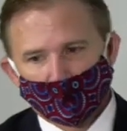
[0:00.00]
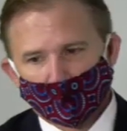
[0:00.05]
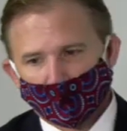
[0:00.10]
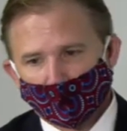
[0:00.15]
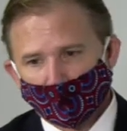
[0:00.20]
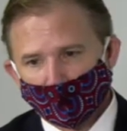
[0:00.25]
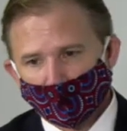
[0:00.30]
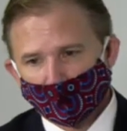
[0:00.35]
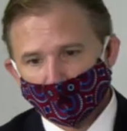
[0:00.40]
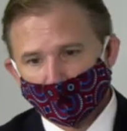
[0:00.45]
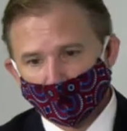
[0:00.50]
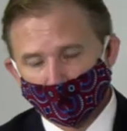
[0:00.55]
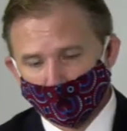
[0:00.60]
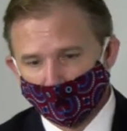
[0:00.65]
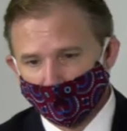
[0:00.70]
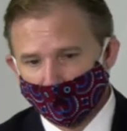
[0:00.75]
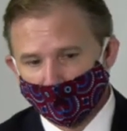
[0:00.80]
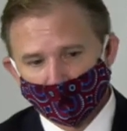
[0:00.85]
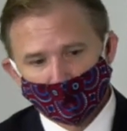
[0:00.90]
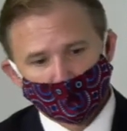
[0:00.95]
Uh,
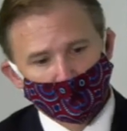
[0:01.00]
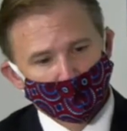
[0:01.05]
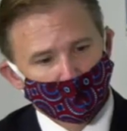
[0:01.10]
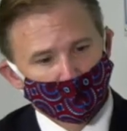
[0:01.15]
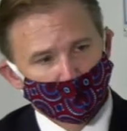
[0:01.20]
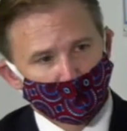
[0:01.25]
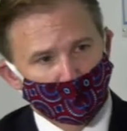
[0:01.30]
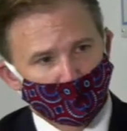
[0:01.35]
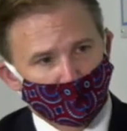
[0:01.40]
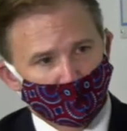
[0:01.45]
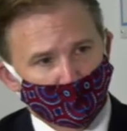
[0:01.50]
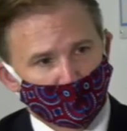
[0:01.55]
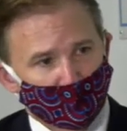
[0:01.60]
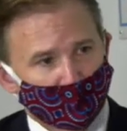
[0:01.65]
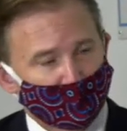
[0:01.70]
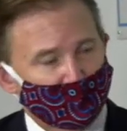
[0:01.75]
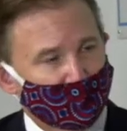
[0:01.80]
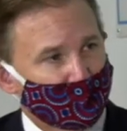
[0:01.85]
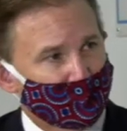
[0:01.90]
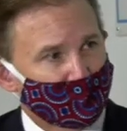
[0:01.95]
we have a, a, a,
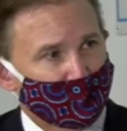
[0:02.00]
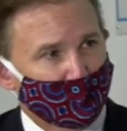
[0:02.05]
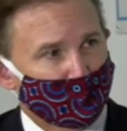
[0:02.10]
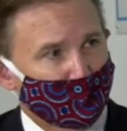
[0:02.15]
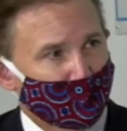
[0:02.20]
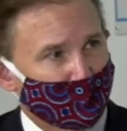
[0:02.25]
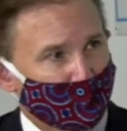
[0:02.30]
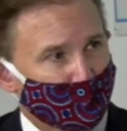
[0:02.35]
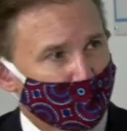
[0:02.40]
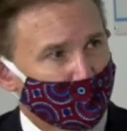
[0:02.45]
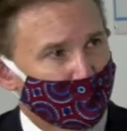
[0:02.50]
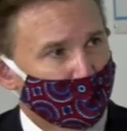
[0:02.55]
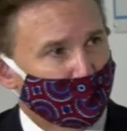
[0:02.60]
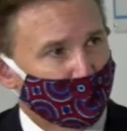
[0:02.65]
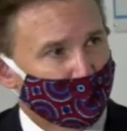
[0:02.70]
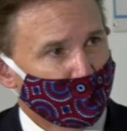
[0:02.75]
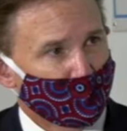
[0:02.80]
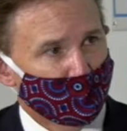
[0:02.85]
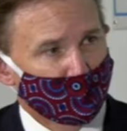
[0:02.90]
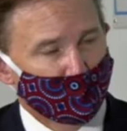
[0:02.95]
fantastic bilateral
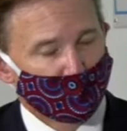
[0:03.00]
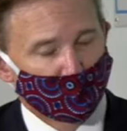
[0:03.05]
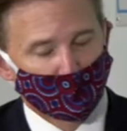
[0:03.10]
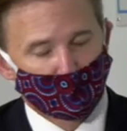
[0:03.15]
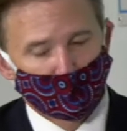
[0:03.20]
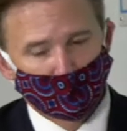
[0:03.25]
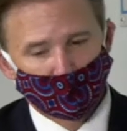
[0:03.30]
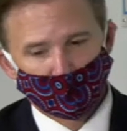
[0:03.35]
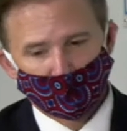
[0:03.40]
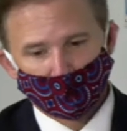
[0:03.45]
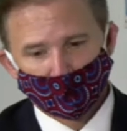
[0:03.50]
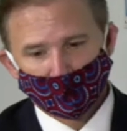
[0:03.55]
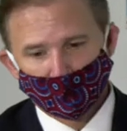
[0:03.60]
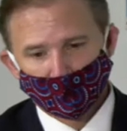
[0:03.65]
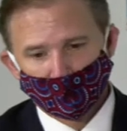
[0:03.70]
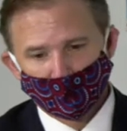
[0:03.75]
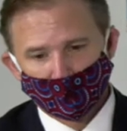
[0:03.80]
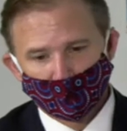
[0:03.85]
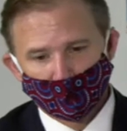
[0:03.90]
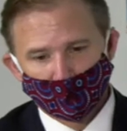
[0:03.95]
relationship. Uh,
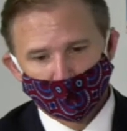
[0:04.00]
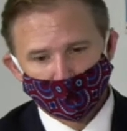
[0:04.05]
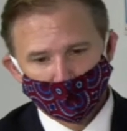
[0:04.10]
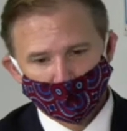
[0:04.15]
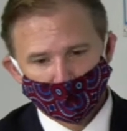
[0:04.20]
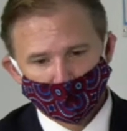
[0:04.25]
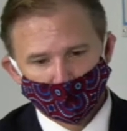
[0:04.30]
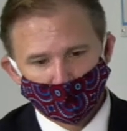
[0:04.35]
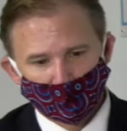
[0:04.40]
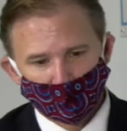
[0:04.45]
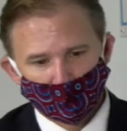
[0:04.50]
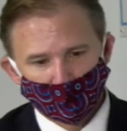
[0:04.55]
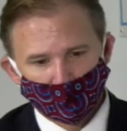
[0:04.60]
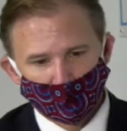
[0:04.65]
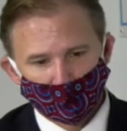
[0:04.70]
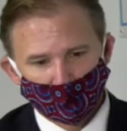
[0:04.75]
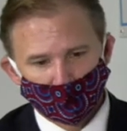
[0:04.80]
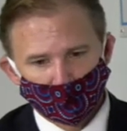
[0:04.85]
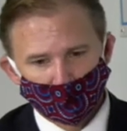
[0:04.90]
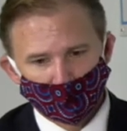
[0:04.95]
have been able to meet
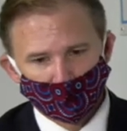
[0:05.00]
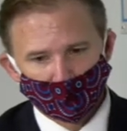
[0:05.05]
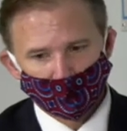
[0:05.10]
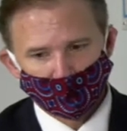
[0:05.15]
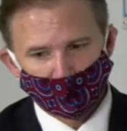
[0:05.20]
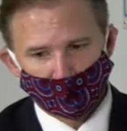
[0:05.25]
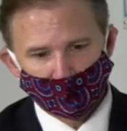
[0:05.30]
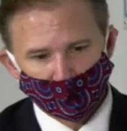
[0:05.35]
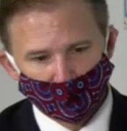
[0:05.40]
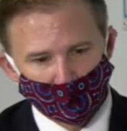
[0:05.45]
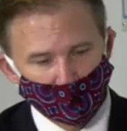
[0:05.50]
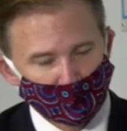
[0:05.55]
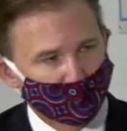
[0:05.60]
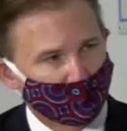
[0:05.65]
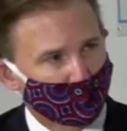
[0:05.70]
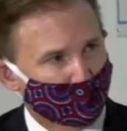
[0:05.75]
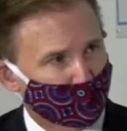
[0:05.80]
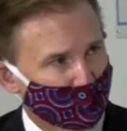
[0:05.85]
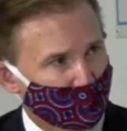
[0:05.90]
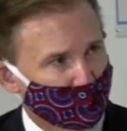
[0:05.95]
with uh, His
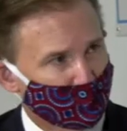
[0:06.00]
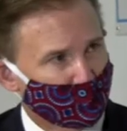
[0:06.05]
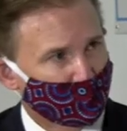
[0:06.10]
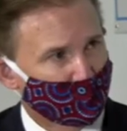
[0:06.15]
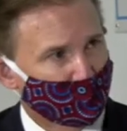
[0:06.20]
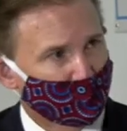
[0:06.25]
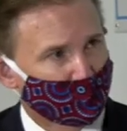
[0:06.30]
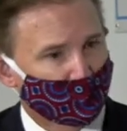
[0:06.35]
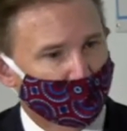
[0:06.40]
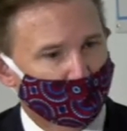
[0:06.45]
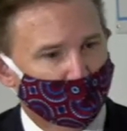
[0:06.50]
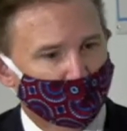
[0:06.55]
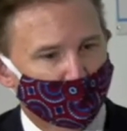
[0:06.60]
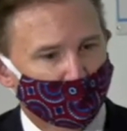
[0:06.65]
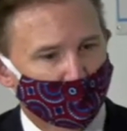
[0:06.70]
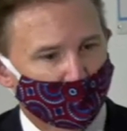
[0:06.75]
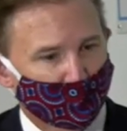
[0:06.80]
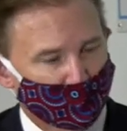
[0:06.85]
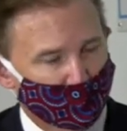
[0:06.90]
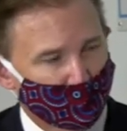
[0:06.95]
Excellency the President and
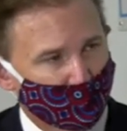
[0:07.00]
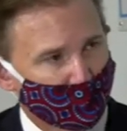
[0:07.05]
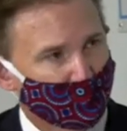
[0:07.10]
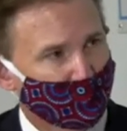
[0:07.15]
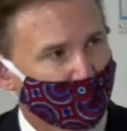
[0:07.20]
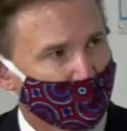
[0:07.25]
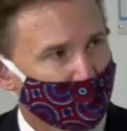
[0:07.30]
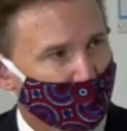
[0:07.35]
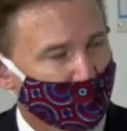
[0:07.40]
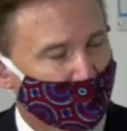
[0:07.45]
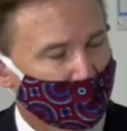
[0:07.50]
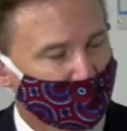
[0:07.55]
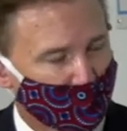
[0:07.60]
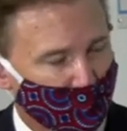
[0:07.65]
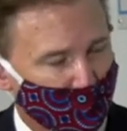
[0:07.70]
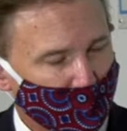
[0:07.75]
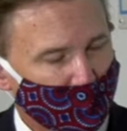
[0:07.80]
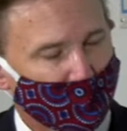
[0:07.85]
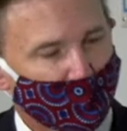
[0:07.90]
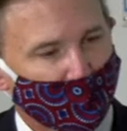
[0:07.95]
Her Excellency the,
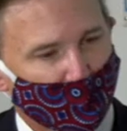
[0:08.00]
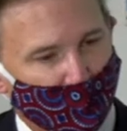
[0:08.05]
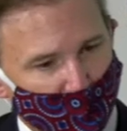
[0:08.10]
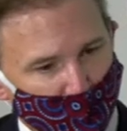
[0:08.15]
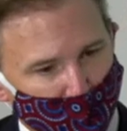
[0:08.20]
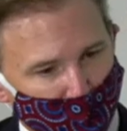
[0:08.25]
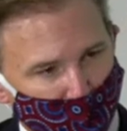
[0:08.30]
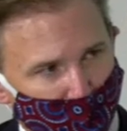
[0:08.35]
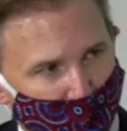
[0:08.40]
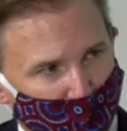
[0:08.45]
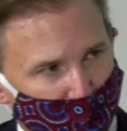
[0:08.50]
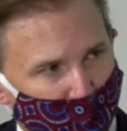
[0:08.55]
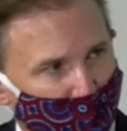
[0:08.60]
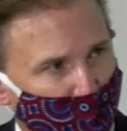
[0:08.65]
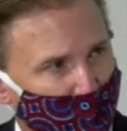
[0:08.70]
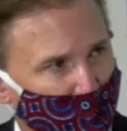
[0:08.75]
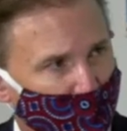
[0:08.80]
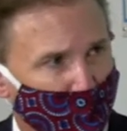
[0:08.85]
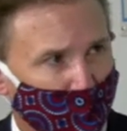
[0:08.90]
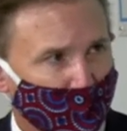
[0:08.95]
Excellency the Vice
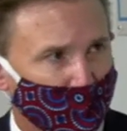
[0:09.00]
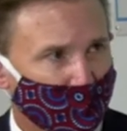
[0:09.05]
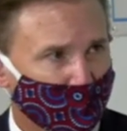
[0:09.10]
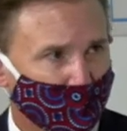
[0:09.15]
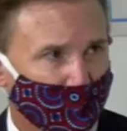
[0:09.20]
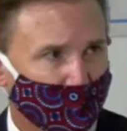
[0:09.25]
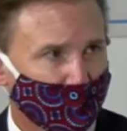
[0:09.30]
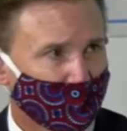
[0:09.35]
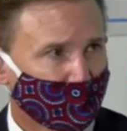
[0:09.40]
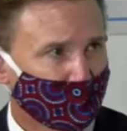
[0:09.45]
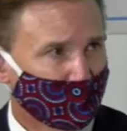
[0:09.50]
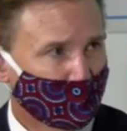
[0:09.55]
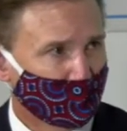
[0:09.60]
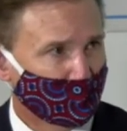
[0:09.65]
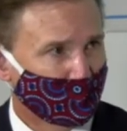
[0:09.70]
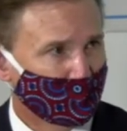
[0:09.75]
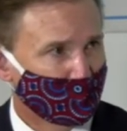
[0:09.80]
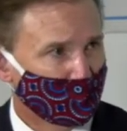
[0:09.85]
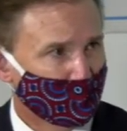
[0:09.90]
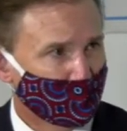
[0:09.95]
President, as well as many different
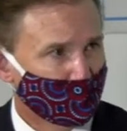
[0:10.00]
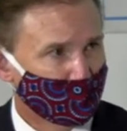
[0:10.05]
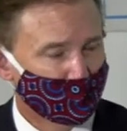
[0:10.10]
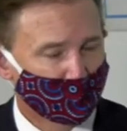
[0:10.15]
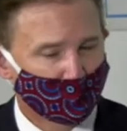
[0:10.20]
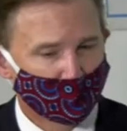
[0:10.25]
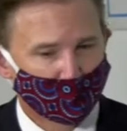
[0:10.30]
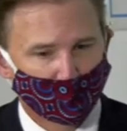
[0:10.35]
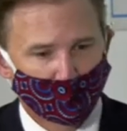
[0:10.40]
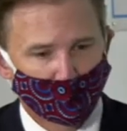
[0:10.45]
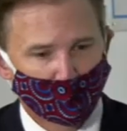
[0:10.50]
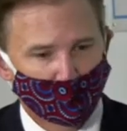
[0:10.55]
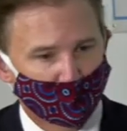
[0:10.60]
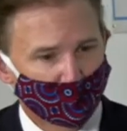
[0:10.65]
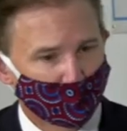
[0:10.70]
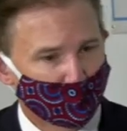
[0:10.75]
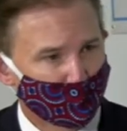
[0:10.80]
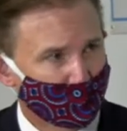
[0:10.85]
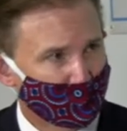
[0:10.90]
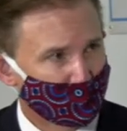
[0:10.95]
cabinet ministers on a
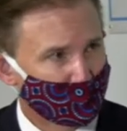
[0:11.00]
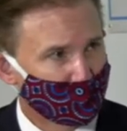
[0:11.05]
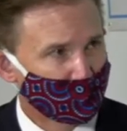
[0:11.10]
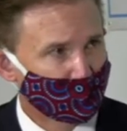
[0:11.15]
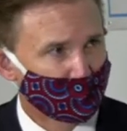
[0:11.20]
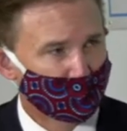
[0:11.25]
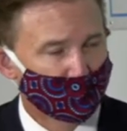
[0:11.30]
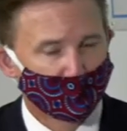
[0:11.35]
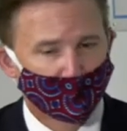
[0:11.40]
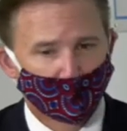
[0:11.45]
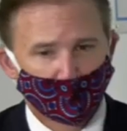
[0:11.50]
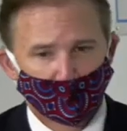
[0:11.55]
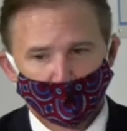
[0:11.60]
regular basis.